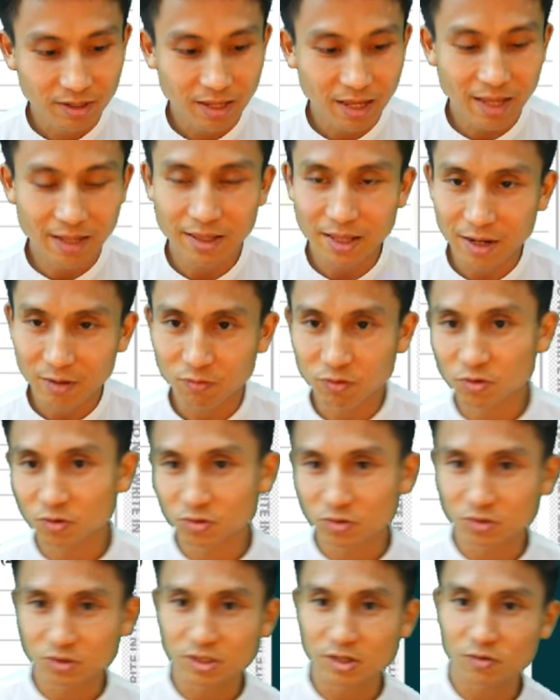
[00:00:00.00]
And that will go
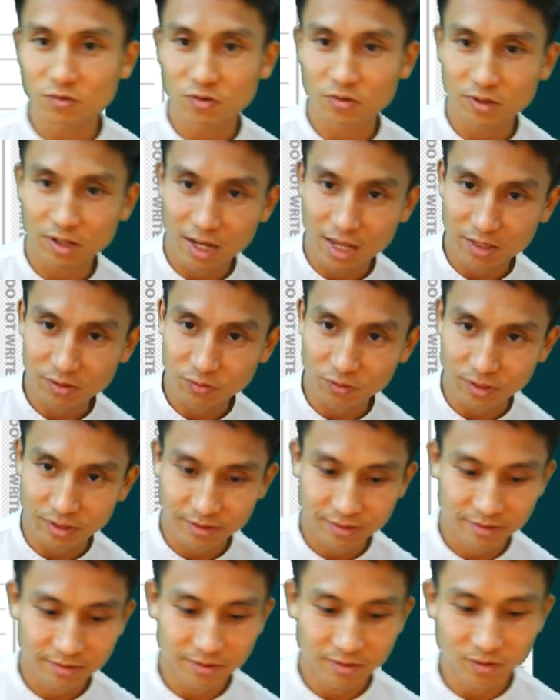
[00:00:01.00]
to 0, the last one,
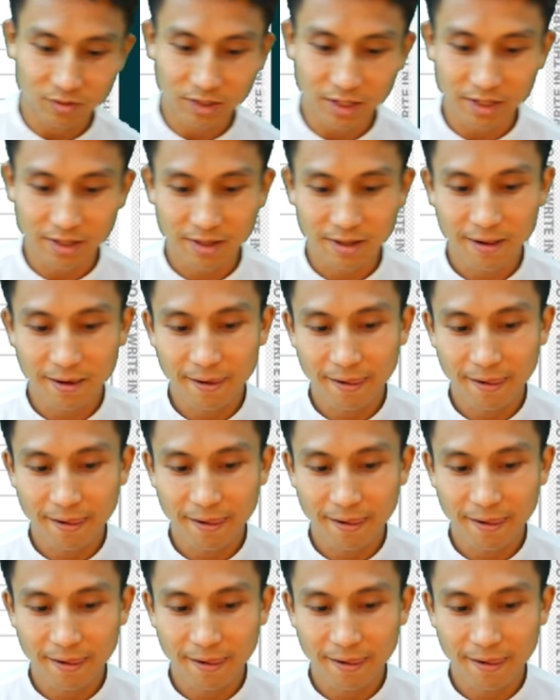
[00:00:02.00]
okay?